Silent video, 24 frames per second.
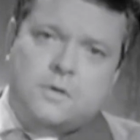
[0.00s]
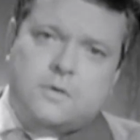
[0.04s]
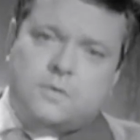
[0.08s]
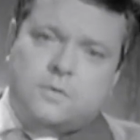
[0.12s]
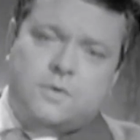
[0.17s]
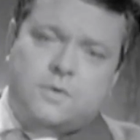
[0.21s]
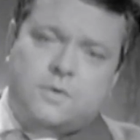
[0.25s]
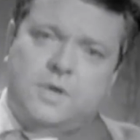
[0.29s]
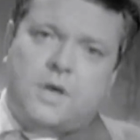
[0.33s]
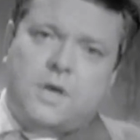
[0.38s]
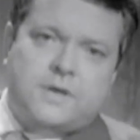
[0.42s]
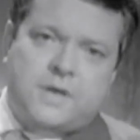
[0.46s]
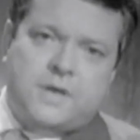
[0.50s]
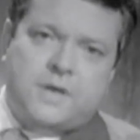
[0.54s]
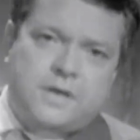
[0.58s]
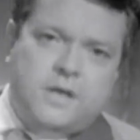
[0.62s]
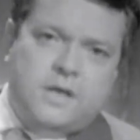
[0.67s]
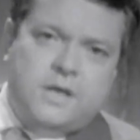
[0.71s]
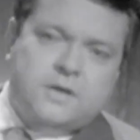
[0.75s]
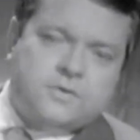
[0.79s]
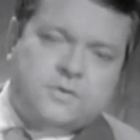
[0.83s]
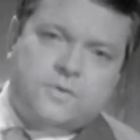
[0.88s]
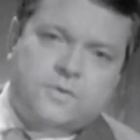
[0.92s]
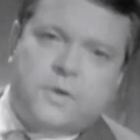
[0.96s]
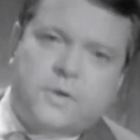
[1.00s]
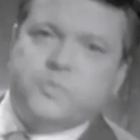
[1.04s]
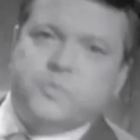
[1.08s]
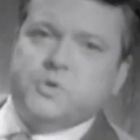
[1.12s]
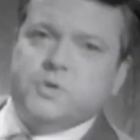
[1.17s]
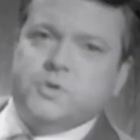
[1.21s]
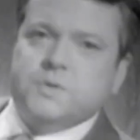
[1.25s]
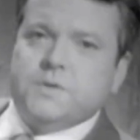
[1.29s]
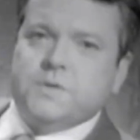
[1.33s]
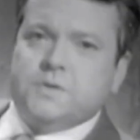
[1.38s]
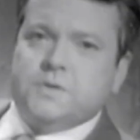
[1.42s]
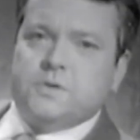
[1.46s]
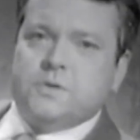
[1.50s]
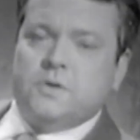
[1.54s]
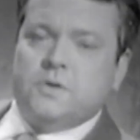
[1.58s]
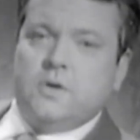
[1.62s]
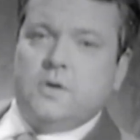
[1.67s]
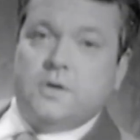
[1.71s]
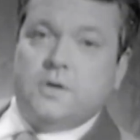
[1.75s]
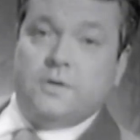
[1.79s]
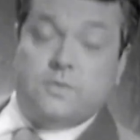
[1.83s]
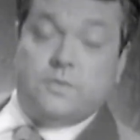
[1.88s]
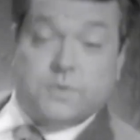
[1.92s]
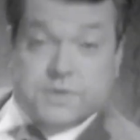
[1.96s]
without any interruptions at all.
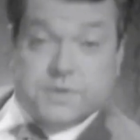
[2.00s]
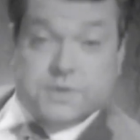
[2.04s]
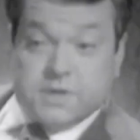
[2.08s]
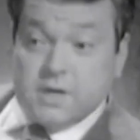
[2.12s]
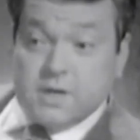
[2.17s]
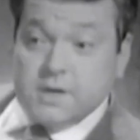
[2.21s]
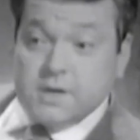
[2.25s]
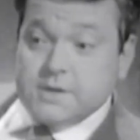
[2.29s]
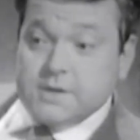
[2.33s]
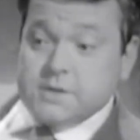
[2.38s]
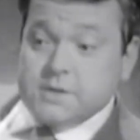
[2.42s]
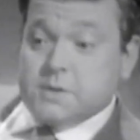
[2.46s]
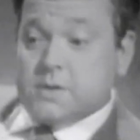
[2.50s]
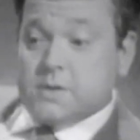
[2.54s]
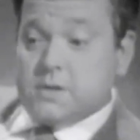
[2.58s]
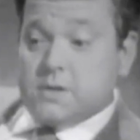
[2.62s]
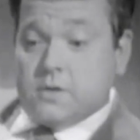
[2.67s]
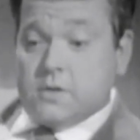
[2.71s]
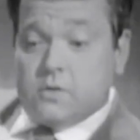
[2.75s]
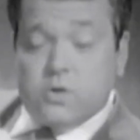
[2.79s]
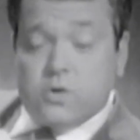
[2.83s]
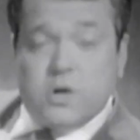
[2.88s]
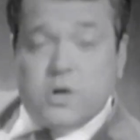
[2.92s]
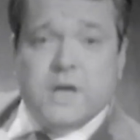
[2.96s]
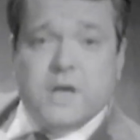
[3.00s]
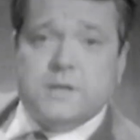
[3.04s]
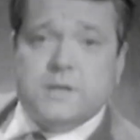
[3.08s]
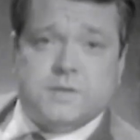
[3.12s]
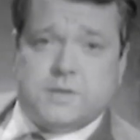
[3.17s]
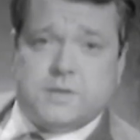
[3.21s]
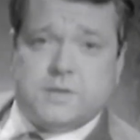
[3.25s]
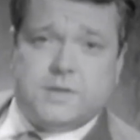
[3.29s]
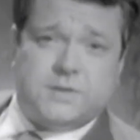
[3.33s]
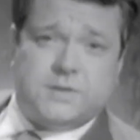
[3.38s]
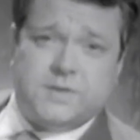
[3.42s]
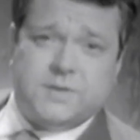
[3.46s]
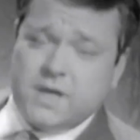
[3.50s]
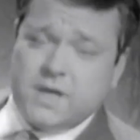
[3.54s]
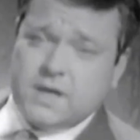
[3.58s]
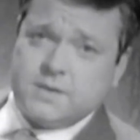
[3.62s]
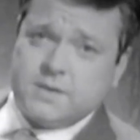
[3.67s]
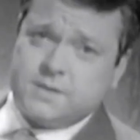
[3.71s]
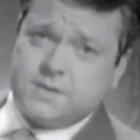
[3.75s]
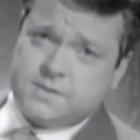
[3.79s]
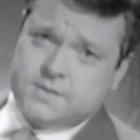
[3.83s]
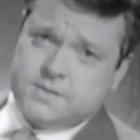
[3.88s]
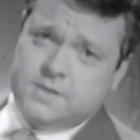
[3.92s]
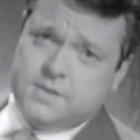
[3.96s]
And the result is that a great
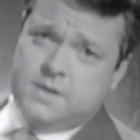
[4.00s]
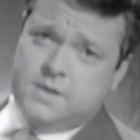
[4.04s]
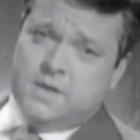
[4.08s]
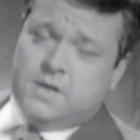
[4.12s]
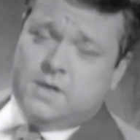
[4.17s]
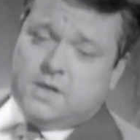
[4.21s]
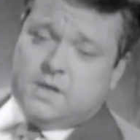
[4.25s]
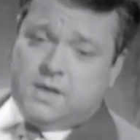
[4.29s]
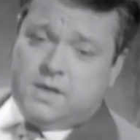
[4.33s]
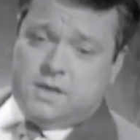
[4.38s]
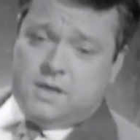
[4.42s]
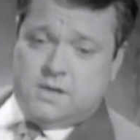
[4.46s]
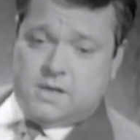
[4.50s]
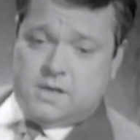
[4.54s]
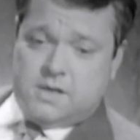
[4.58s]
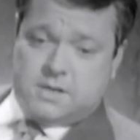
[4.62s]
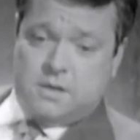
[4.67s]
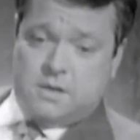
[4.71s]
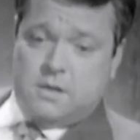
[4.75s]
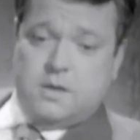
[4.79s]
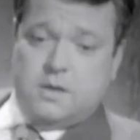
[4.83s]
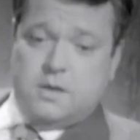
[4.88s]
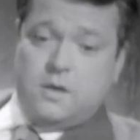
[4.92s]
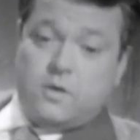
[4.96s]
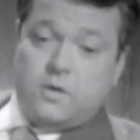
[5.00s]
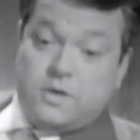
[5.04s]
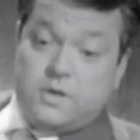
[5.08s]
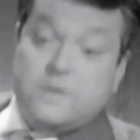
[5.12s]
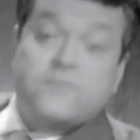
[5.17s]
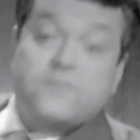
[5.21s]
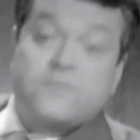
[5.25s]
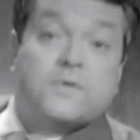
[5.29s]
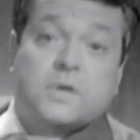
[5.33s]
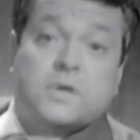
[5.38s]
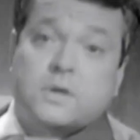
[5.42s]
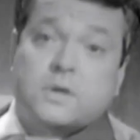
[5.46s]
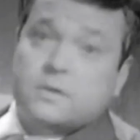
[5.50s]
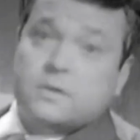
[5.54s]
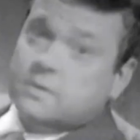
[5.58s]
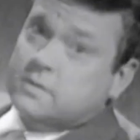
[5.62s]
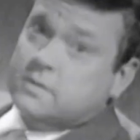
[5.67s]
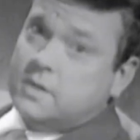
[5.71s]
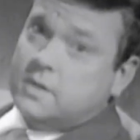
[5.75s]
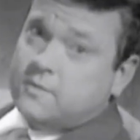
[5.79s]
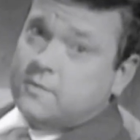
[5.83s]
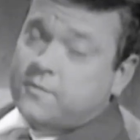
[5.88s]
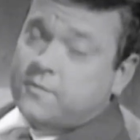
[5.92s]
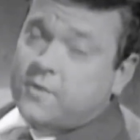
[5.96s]
success in Italy or even
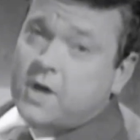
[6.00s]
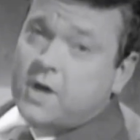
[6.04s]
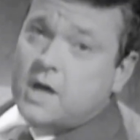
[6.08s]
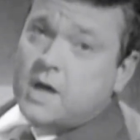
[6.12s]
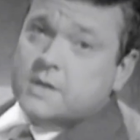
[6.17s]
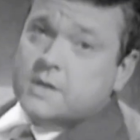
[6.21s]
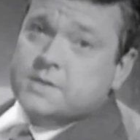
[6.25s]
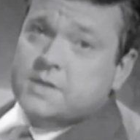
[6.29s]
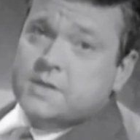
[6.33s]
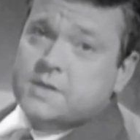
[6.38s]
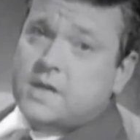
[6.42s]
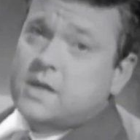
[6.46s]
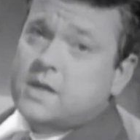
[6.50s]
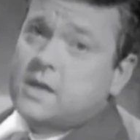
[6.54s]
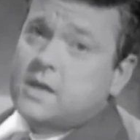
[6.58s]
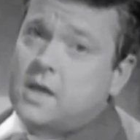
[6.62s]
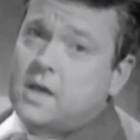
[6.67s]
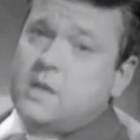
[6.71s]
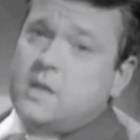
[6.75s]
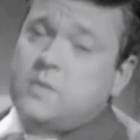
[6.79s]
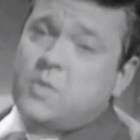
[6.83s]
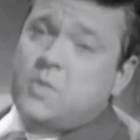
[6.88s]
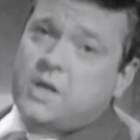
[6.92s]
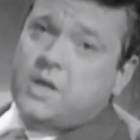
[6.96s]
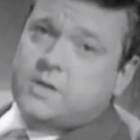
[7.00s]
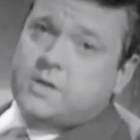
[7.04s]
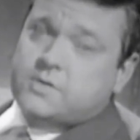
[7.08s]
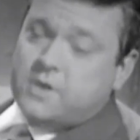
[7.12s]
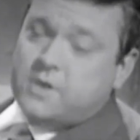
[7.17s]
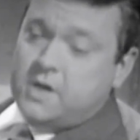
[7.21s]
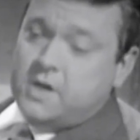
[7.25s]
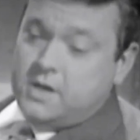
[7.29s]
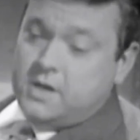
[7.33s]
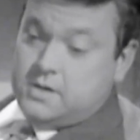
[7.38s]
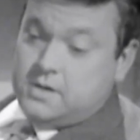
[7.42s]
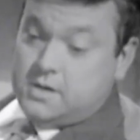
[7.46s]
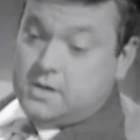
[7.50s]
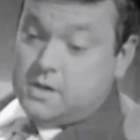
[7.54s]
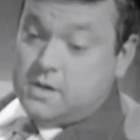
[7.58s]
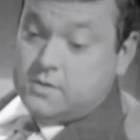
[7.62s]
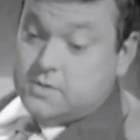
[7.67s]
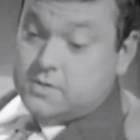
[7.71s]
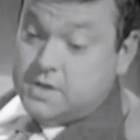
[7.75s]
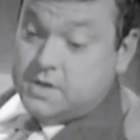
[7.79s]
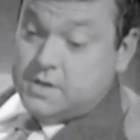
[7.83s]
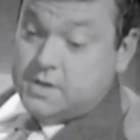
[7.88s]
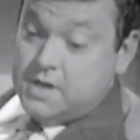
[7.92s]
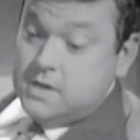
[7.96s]
in France, any Mediterranean
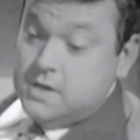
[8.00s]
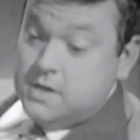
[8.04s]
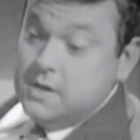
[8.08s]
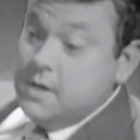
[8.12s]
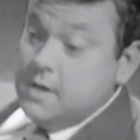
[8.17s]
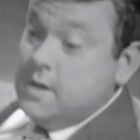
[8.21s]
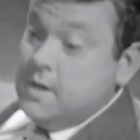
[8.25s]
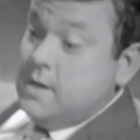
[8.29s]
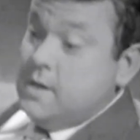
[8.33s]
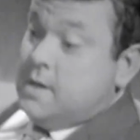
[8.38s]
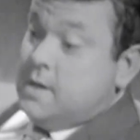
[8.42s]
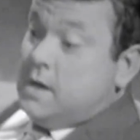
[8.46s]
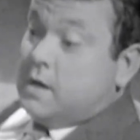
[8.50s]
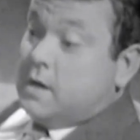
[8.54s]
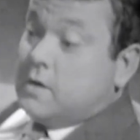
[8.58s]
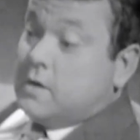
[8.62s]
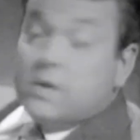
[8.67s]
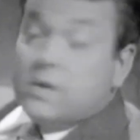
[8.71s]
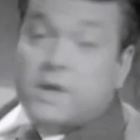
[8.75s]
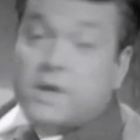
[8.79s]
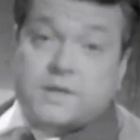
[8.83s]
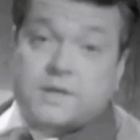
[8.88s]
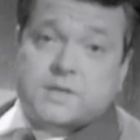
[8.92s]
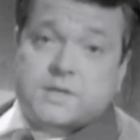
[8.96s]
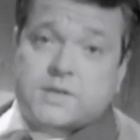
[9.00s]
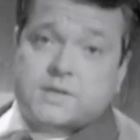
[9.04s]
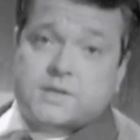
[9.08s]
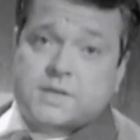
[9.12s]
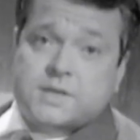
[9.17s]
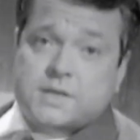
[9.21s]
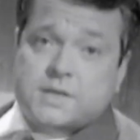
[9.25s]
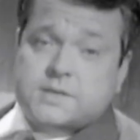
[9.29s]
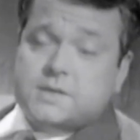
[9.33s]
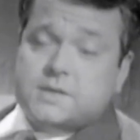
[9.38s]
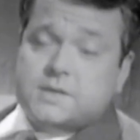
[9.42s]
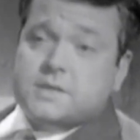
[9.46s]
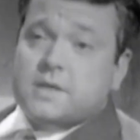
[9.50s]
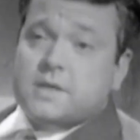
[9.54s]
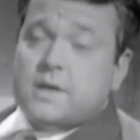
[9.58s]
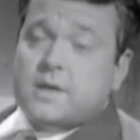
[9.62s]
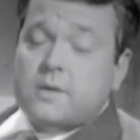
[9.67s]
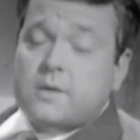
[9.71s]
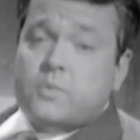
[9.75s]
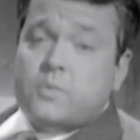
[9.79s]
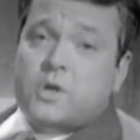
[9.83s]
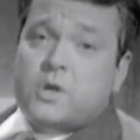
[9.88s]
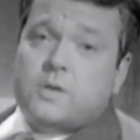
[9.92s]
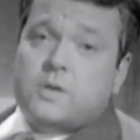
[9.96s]
country indeed, a great success is
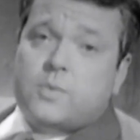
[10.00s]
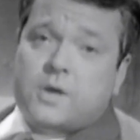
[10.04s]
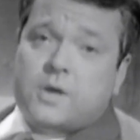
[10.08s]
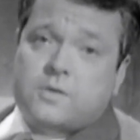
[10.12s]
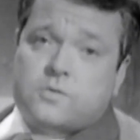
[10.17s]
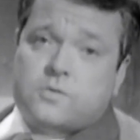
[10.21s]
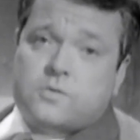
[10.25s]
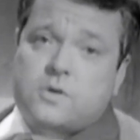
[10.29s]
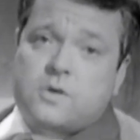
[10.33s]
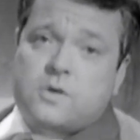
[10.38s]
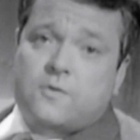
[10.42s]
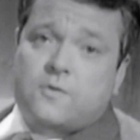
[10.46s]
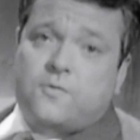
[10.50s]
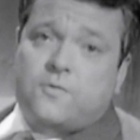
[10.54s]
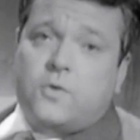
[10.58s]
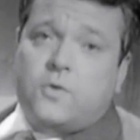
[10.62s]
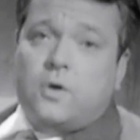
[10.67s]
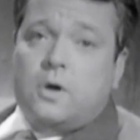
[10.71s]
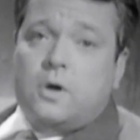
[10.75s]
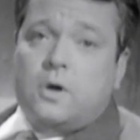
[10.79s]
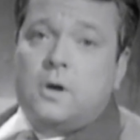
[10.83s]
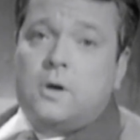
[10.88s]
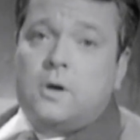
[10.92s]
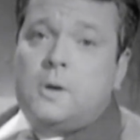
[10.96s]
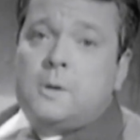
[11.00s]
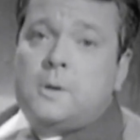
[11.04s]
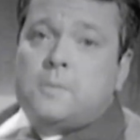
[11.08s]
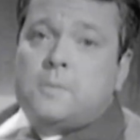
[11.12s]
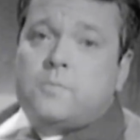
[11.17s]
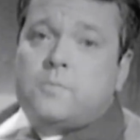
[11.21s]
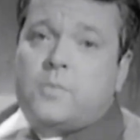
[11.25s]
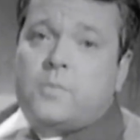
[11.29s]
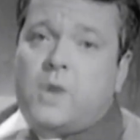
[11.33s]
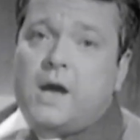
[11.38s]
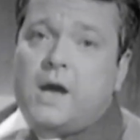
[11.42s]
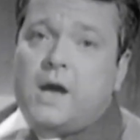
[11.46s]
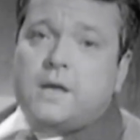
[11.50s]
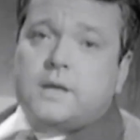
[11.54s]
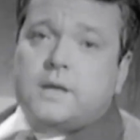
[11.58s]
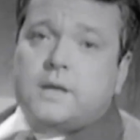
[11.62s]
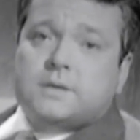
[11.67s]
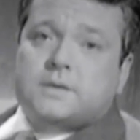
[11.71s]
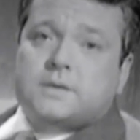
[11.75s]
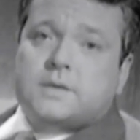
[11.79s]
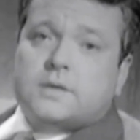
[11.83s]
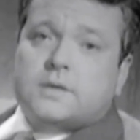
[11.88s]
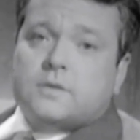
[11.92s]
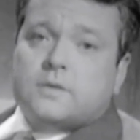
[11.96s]
celebrated by 3 or 4
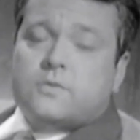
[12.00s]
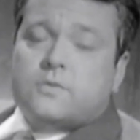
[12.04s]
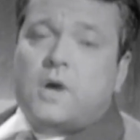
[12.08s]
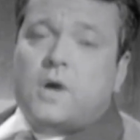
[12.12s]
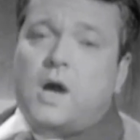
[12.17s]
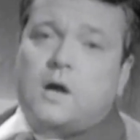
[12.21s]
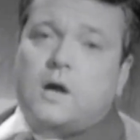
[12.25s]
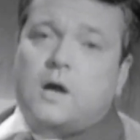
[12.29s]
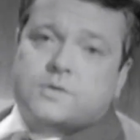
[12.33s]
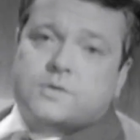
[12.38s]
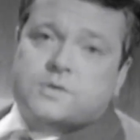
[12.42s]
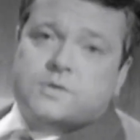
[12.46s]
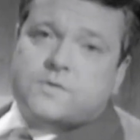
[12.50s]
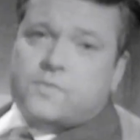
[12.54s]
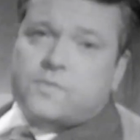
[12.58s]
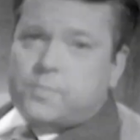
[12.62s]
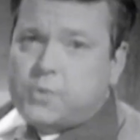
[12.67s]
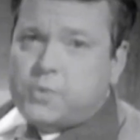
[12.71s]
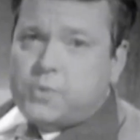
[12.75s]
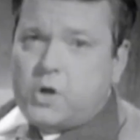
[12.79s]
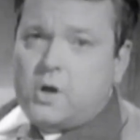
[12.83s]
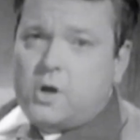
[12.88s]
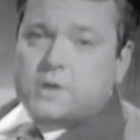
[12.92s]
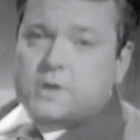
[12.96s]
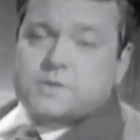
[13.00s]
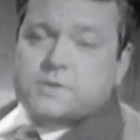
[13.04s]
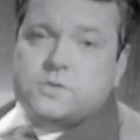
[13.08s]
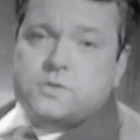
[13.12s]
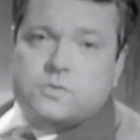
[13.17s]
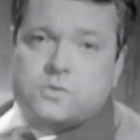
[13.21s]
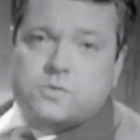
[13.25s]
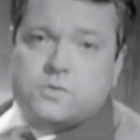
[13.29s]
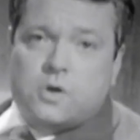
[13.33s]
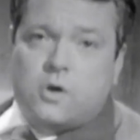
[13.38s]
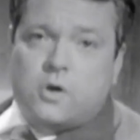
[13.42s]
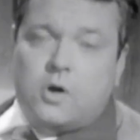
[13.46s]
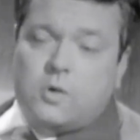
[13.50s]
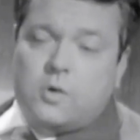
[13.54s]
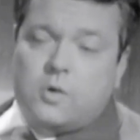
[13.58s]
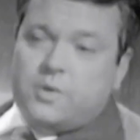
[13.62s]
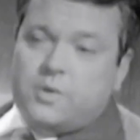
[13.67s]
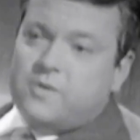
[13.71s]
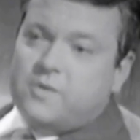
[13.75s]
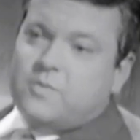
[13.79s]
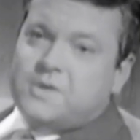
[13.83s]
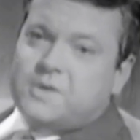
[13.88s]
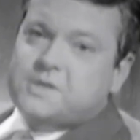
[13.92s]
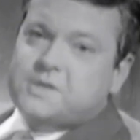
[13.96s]
mild little rounds of applause, and you go home and
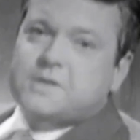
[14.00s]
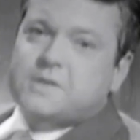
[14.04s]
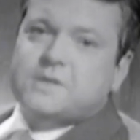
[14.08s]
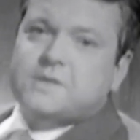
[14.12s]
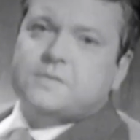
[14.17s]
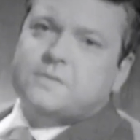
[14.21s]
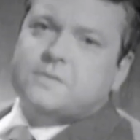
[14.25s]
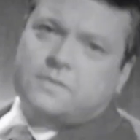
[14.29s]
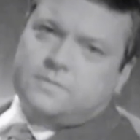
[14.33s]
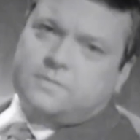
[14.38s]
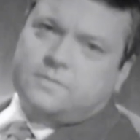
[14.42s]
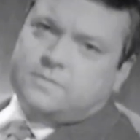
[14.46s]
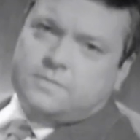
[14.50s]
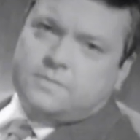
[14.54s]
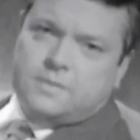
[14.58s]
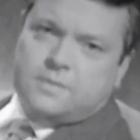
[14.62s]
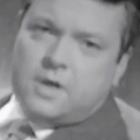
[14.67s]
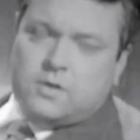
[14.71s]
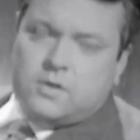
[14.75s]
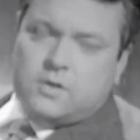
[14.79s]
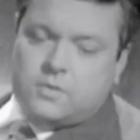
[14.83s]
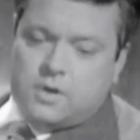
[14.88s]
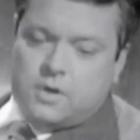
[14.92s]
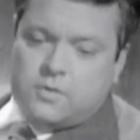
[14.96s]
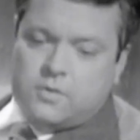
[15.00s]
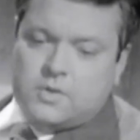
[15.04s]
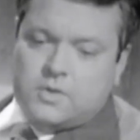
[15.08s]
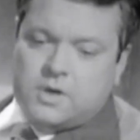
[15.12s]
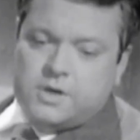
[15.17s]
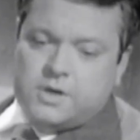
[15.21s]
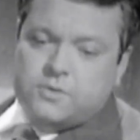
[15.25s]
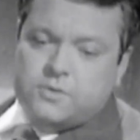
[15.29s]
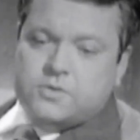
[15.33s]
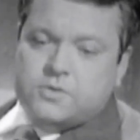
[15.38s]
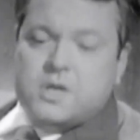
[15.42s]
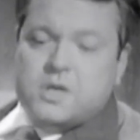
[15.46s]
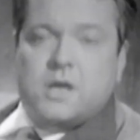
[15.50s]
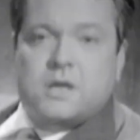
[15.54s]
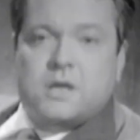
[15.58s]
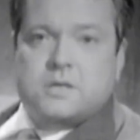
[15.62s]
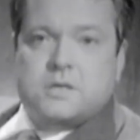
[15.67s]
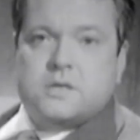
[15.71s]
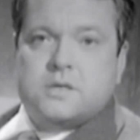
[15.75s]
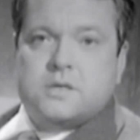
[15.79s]
everybody says, oh, how well you did.